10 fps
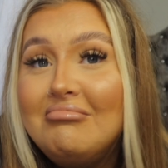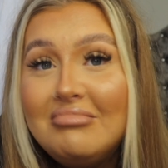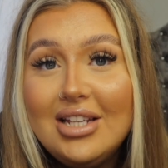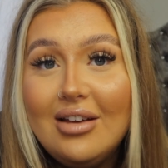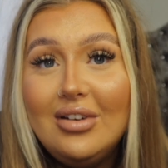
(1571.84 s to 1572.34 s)

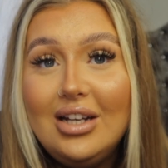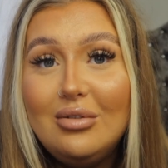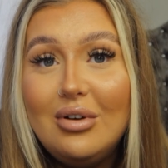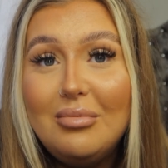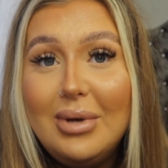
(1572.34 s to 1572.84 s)
having a
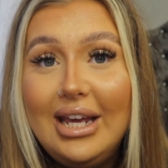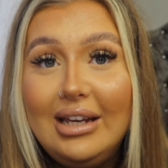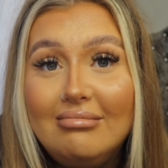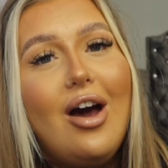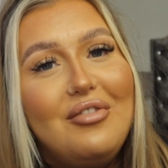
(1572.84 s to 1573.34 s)
little
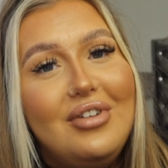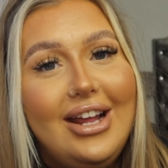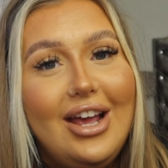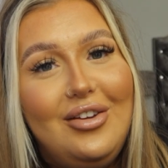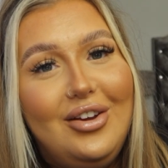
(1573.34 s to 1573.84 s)
hobby. I
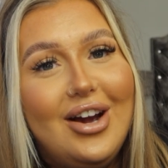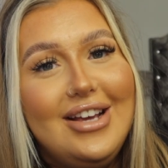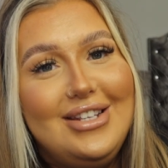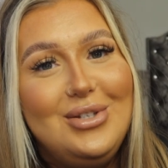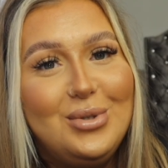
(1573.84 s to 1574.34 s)
really hope you
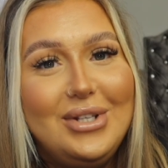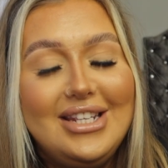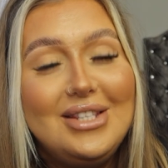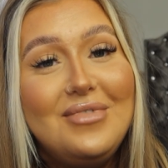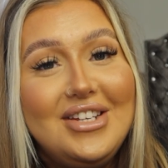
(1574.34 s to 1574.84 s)
guys enjoyed
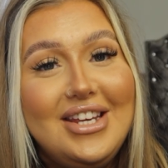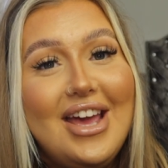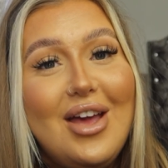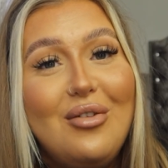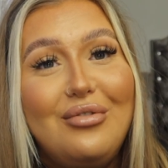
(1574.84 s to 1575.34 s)
this
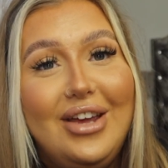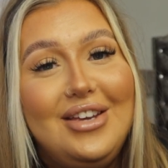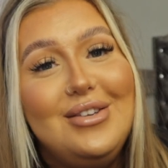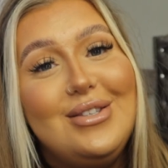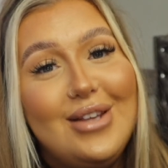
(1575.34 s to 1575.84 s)
video.
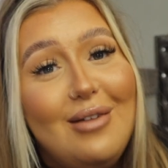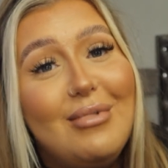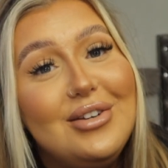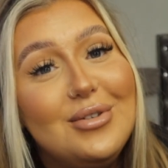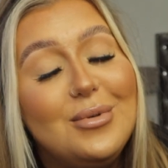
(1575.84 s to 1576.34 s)
Thank you so
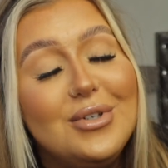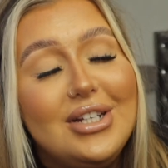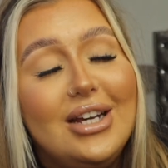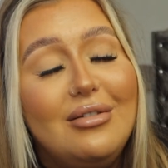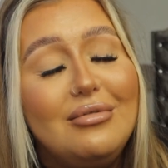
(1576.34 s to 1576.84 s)
much for
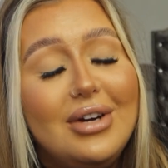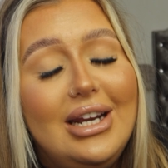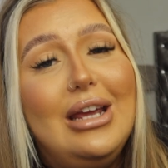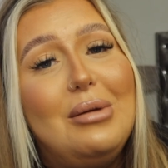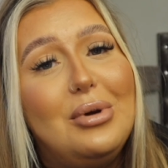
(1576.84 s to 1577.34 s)
watching. I
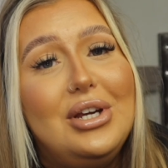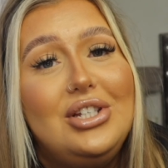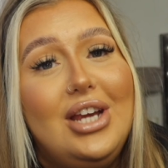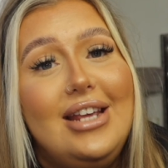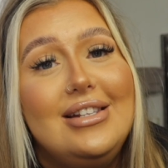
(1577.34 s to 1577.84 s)
really
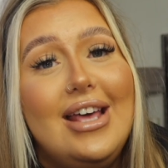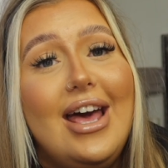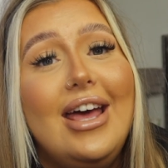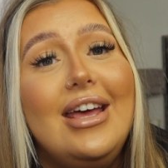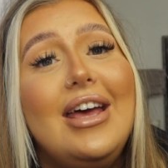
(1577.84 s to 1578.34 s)
appreciate
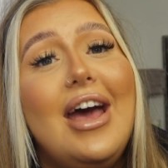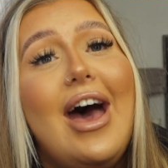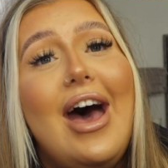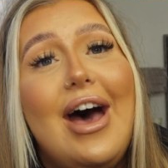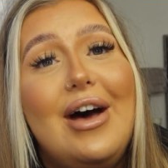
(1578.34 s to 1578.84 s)
it.
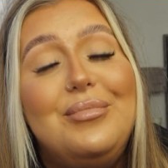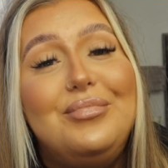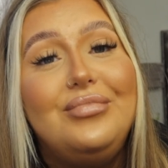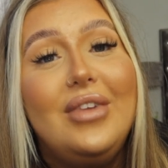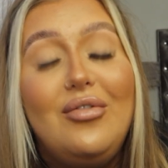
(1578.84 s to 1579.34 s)

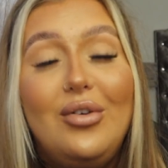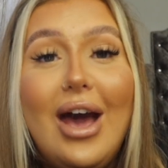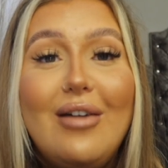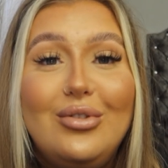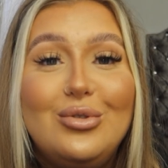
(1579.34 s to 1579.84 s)
If you
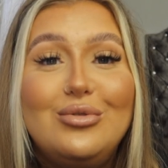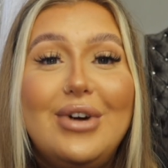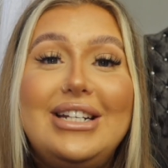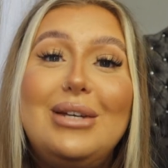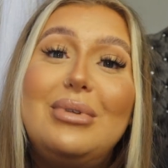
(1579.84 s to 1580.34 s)
haven't
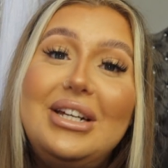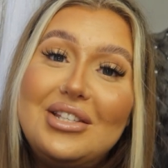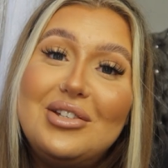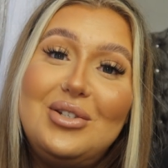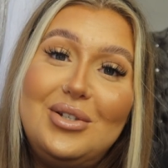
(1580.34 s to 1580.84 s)
already, please
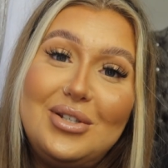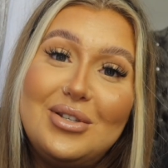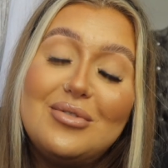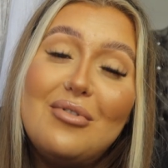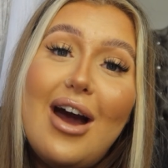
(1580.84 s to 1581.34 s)
could you
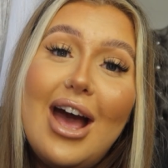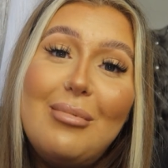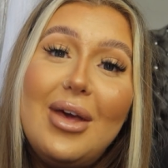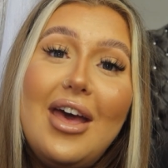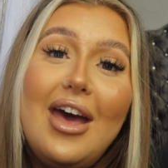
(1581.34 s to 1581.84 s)
subscribe